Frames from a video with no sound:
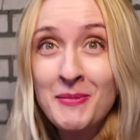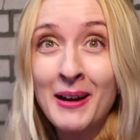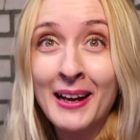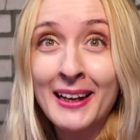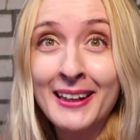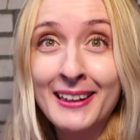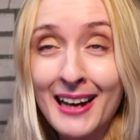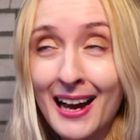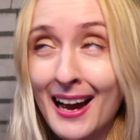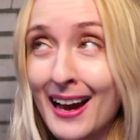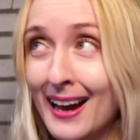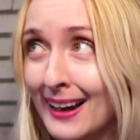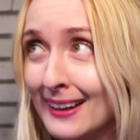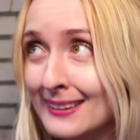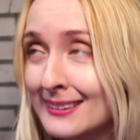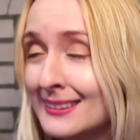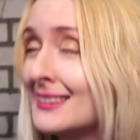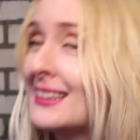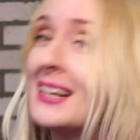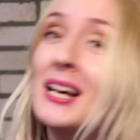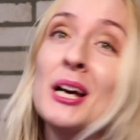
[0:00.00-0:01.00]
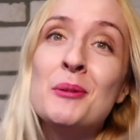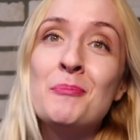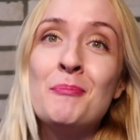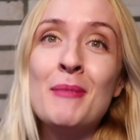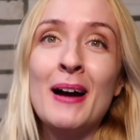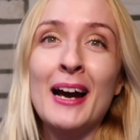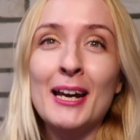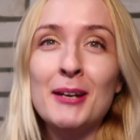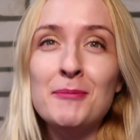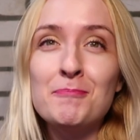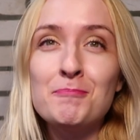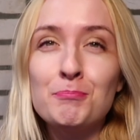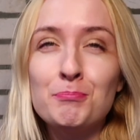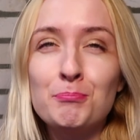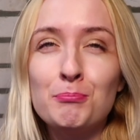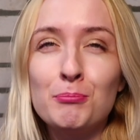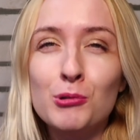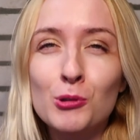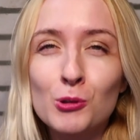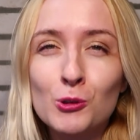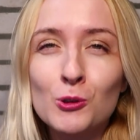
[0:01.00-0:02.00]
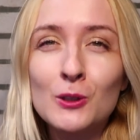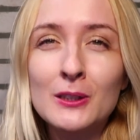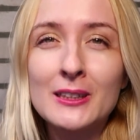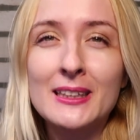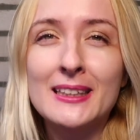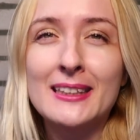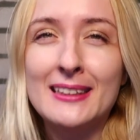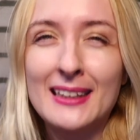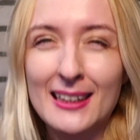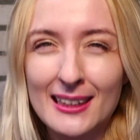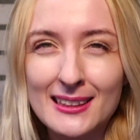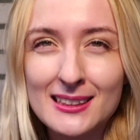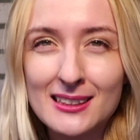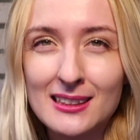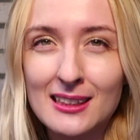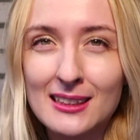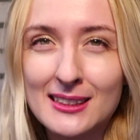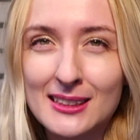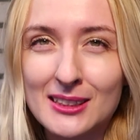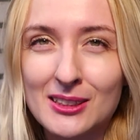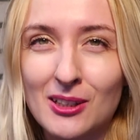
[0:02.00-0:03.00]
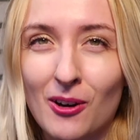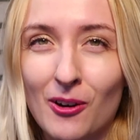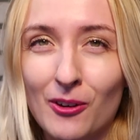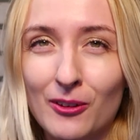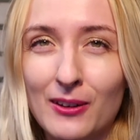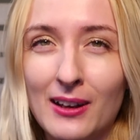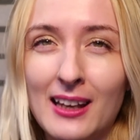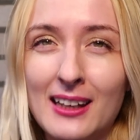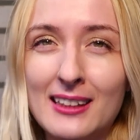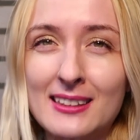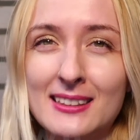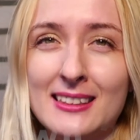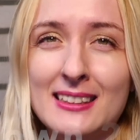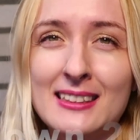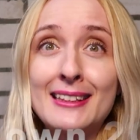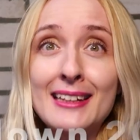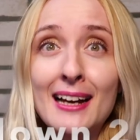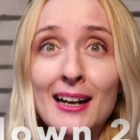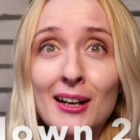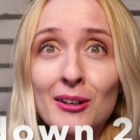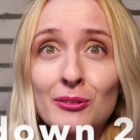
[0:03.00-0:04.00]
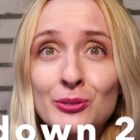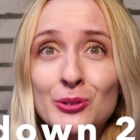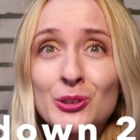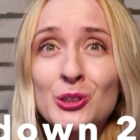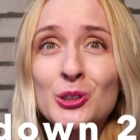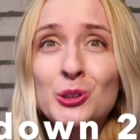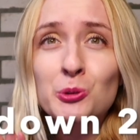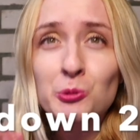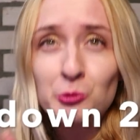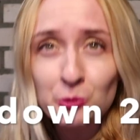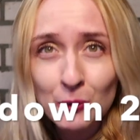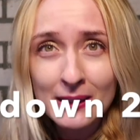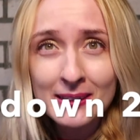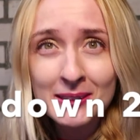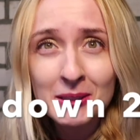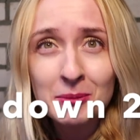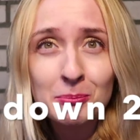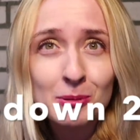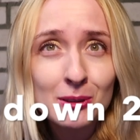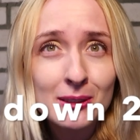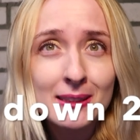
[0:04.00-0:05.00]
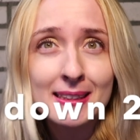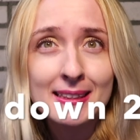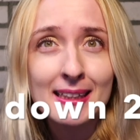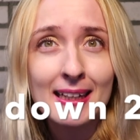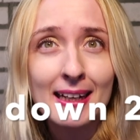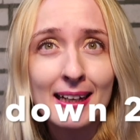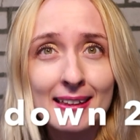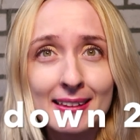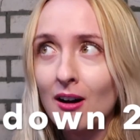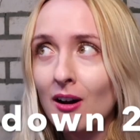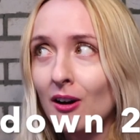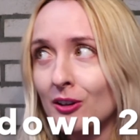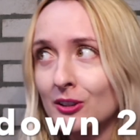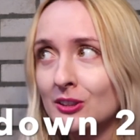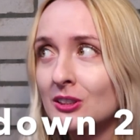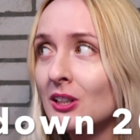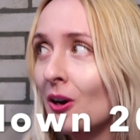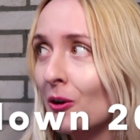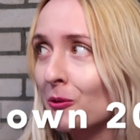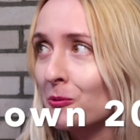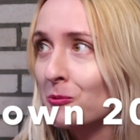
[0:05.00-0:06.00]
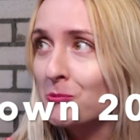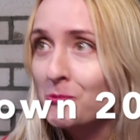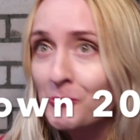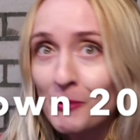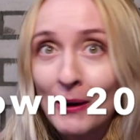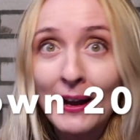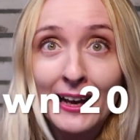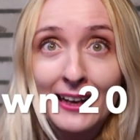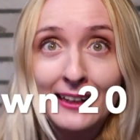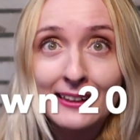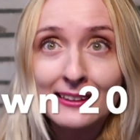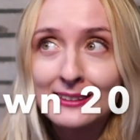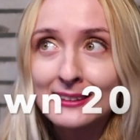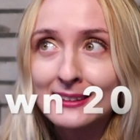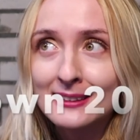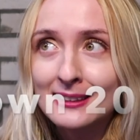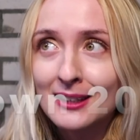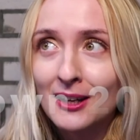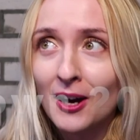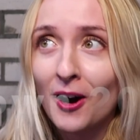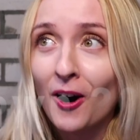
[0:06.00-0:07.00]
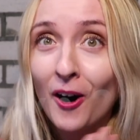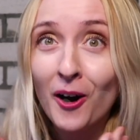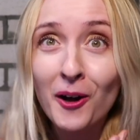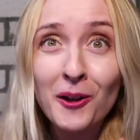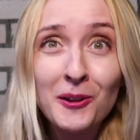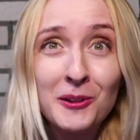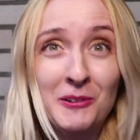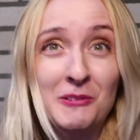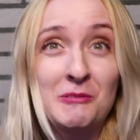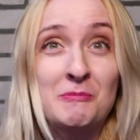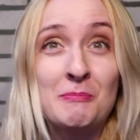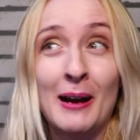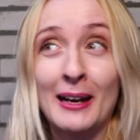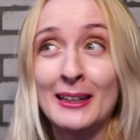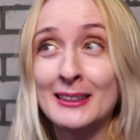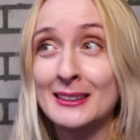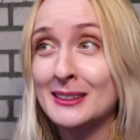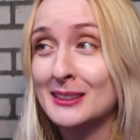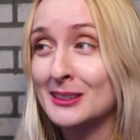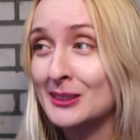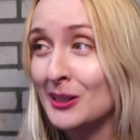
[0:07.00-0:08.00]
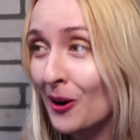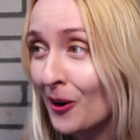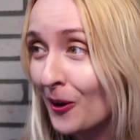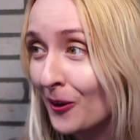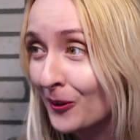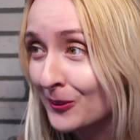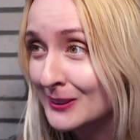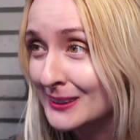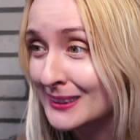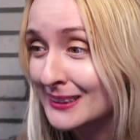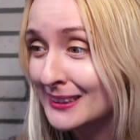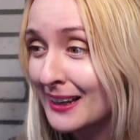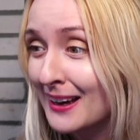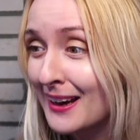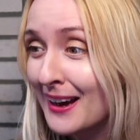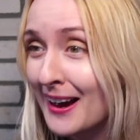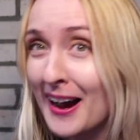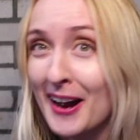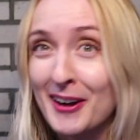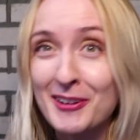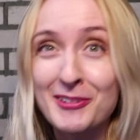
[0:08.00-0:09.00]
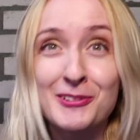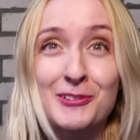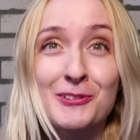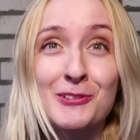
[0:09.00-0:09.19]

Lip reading: my god, my poor Tesla stock is down 20%. Oh no, wait, all of my stocks are